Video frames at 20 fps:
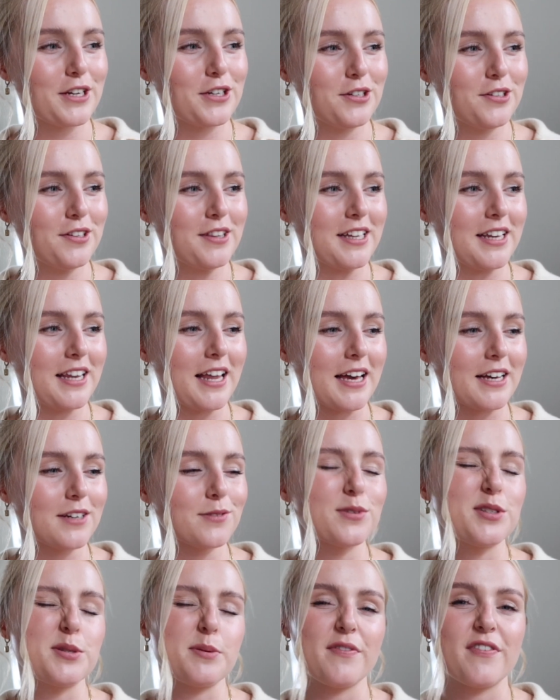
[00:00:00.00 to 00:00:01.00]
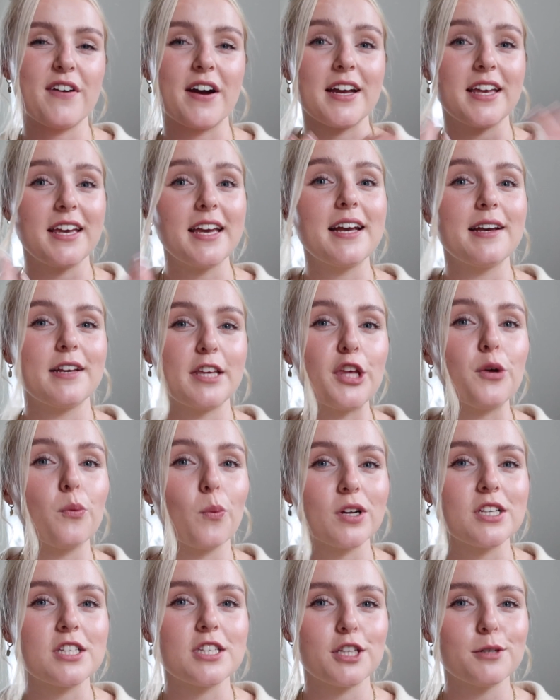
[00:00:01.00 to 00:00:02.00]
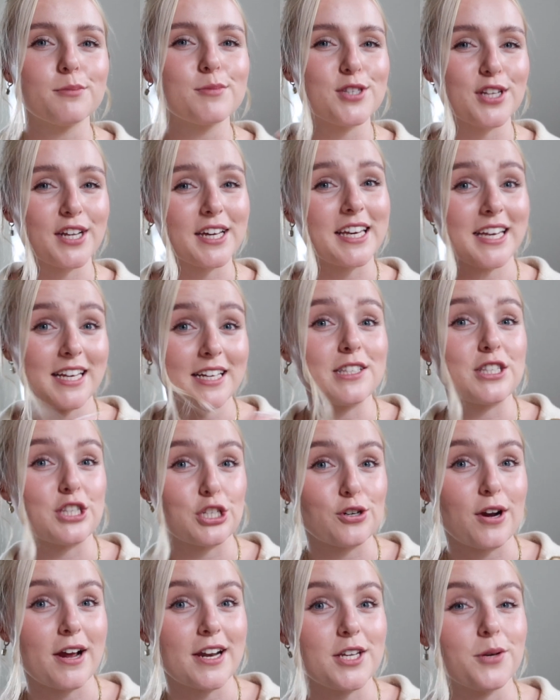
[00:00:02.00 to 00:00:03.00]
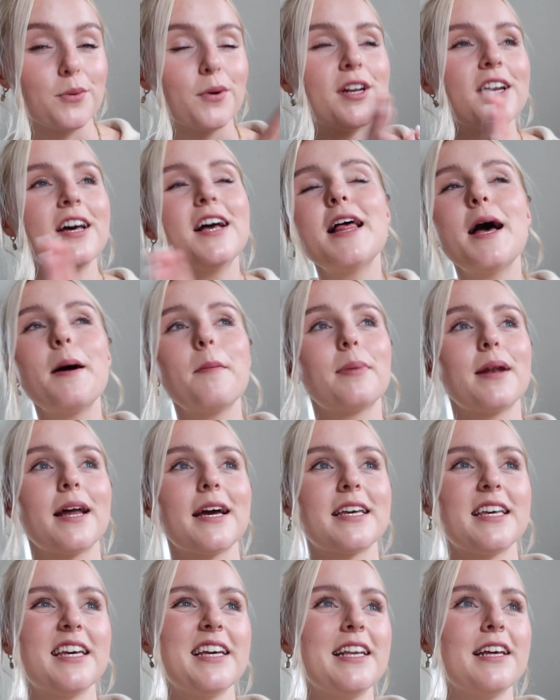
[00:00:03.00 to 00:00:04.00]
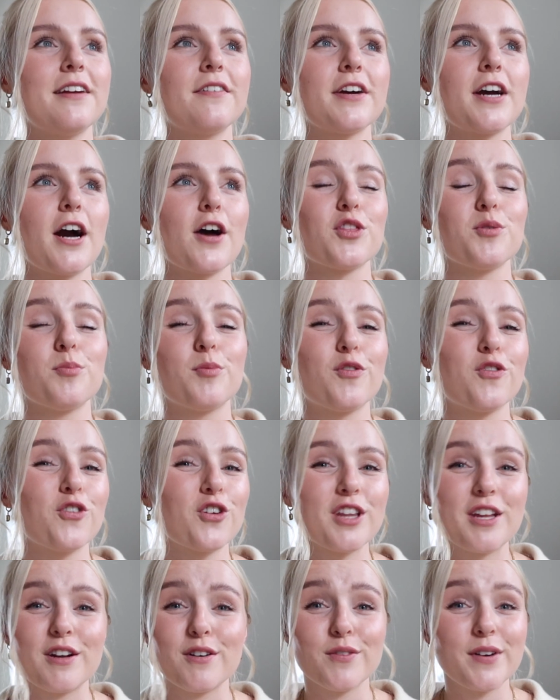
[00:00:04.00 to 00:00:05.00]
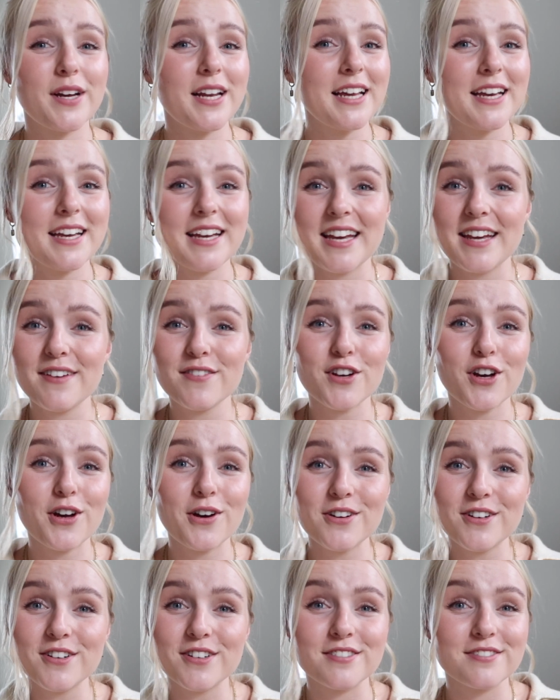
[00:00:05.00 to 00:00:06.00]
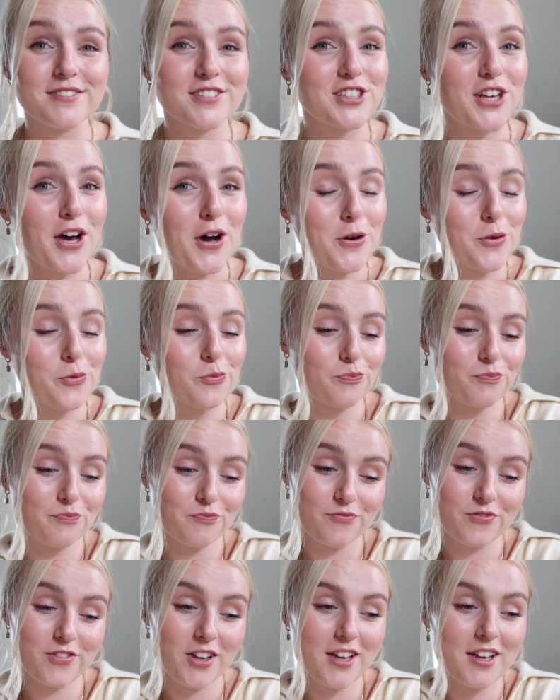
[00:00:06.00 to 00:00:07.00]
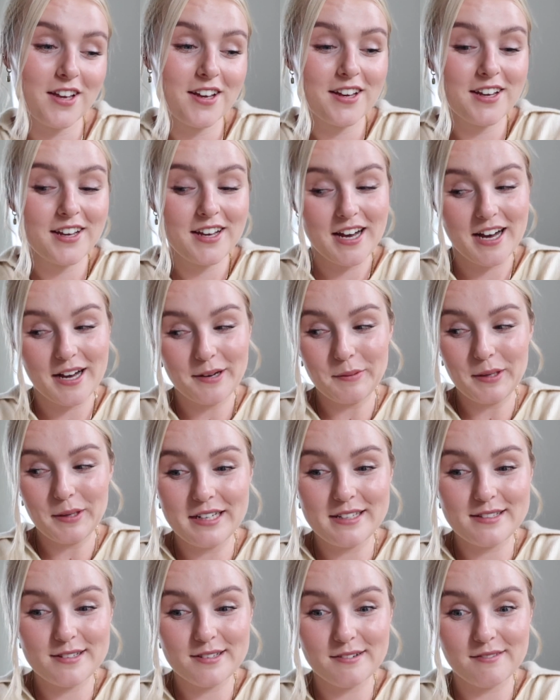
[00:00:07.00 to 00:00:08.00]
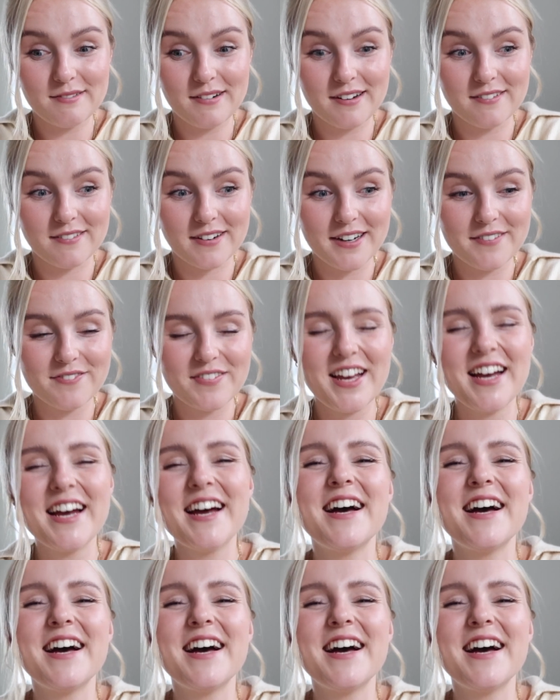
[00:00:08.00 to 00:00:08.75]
of cool that like, well, to be fair, he wanted them, so like he's the trendy one, but like he literally got them before they were really even cool. So I he's doing well, right?